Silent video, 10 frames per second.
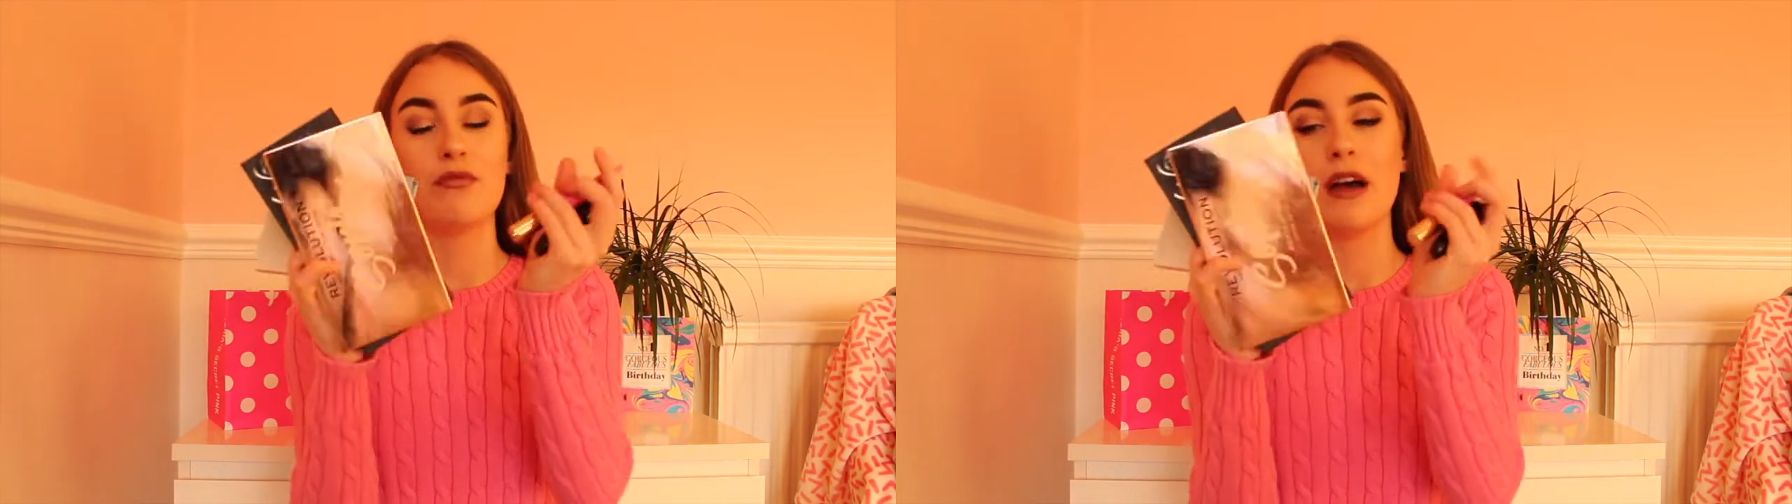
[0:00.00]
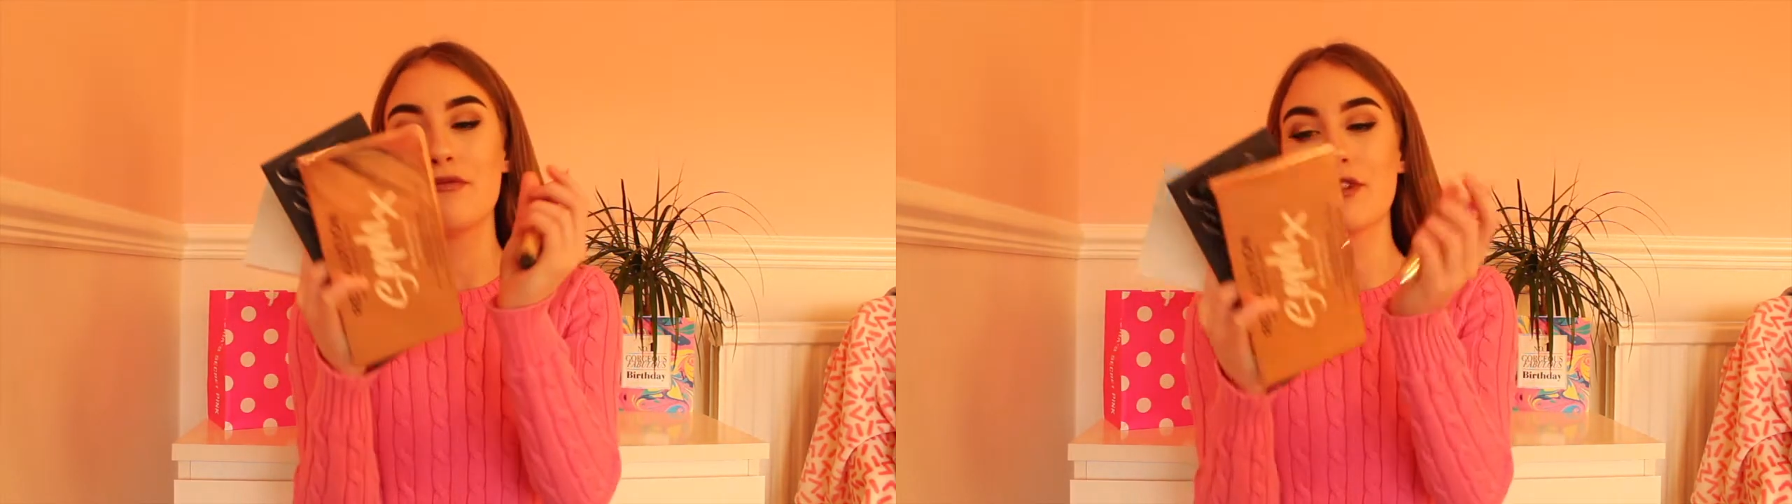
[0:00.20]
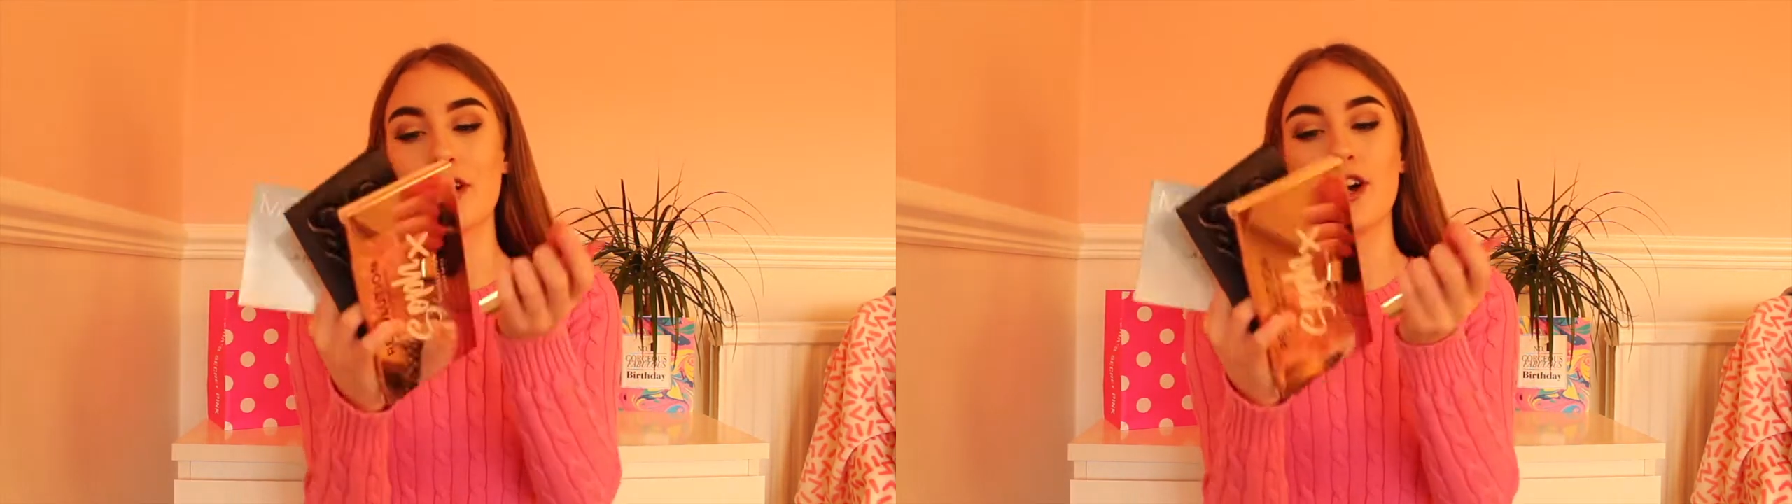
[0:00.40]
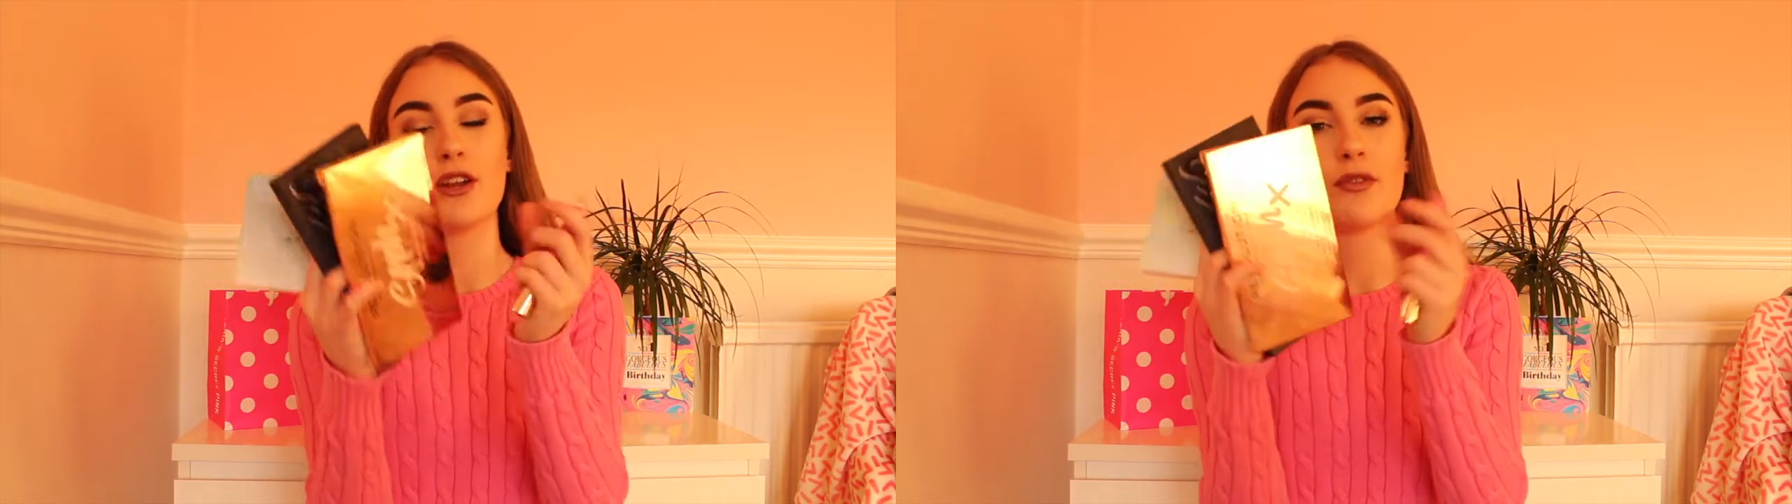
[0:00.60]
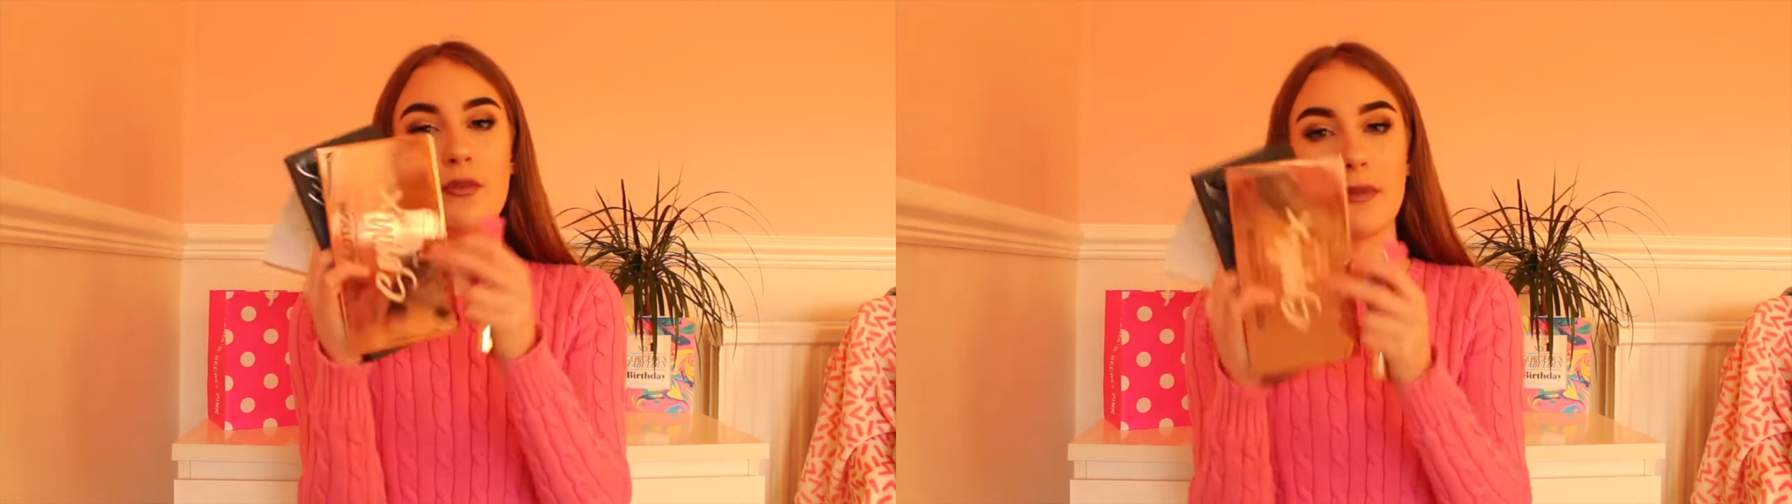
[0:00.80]
Every girl
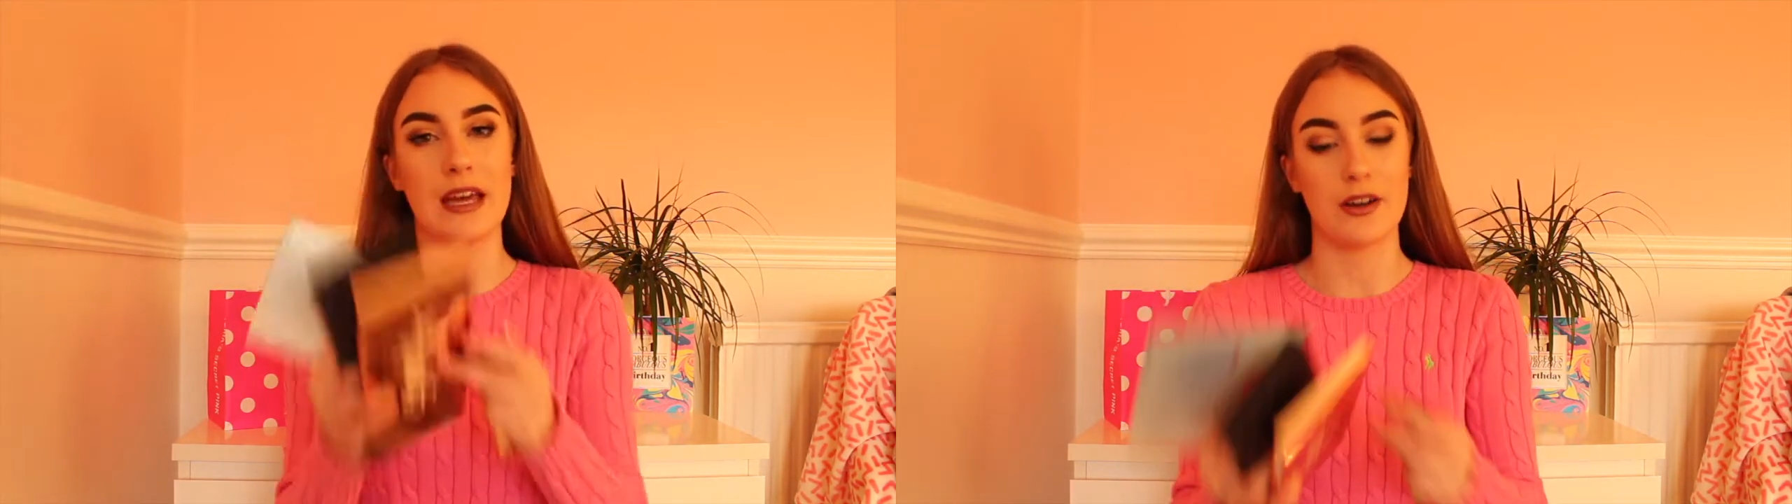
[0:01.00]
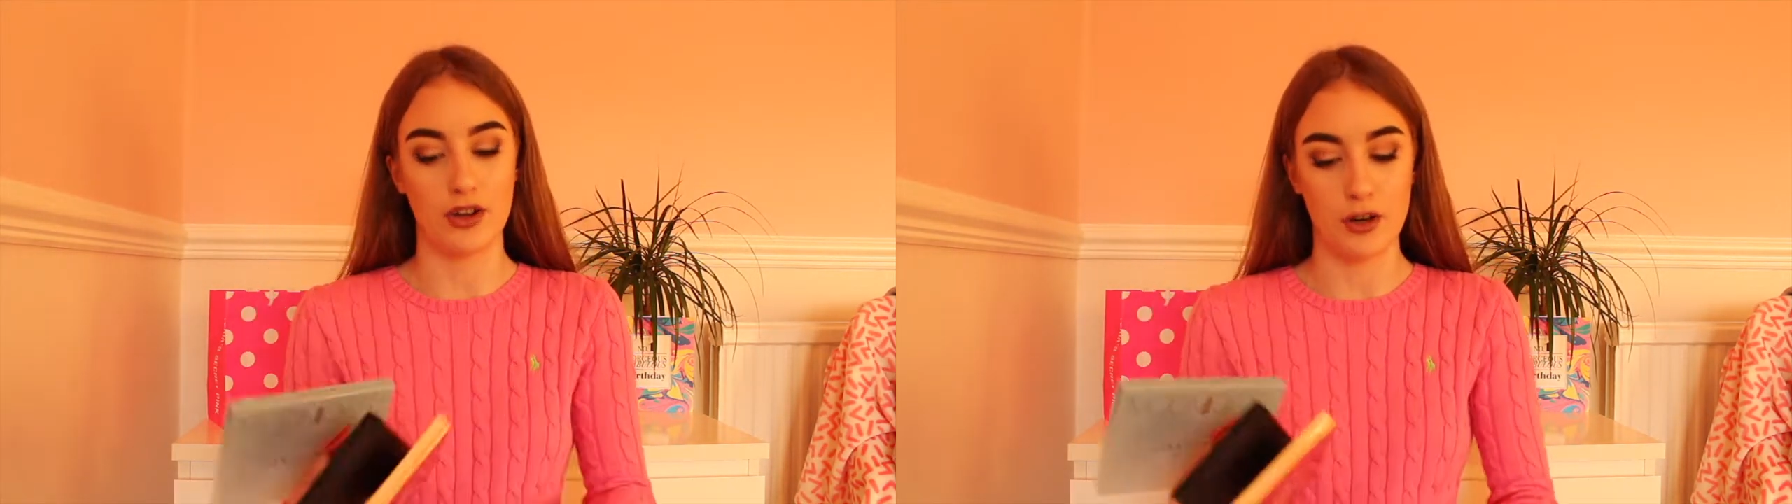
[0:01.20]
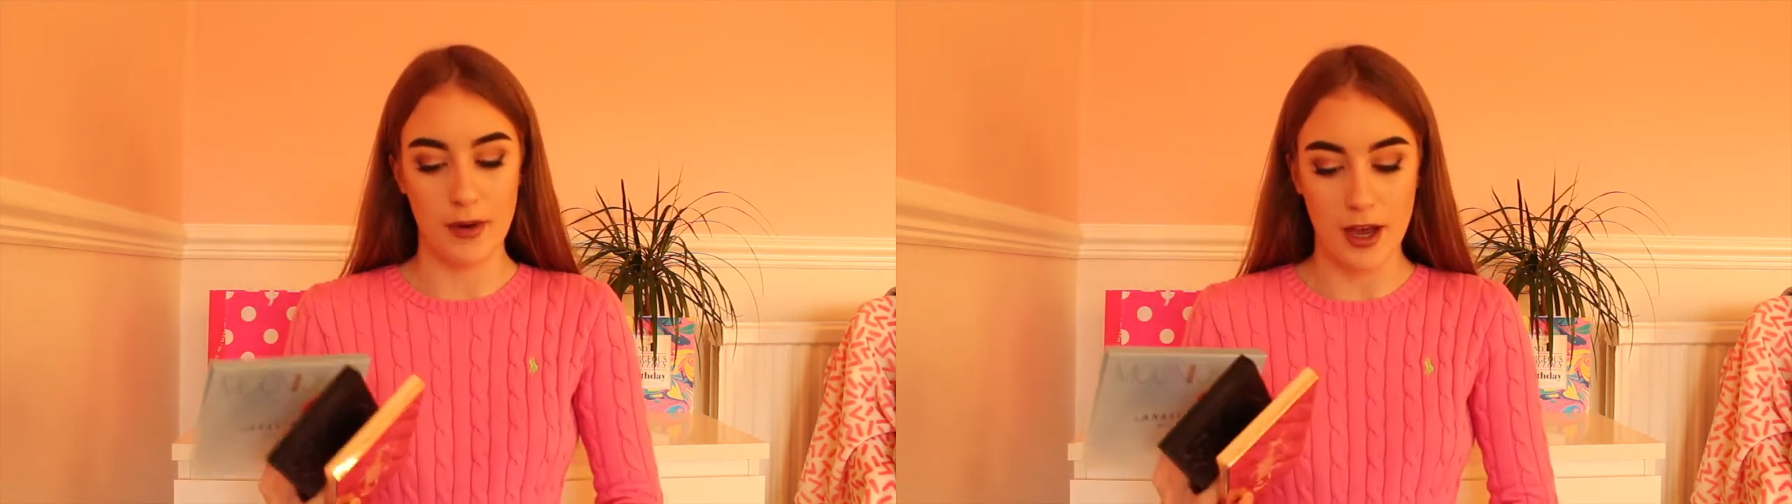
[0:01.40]
loves makeup.